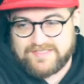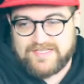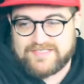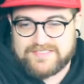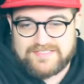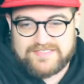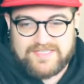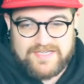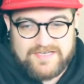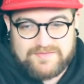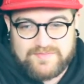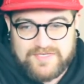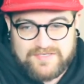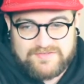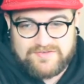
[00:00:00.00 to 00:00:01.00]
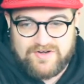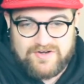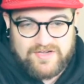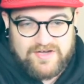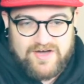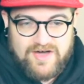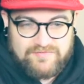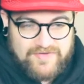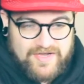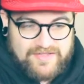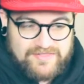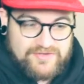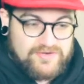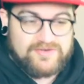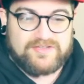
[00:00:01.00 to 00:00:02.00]
That's insane to me. Starting off, I
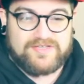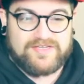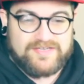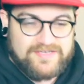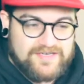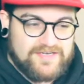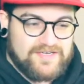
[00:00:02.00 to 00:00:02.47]
literally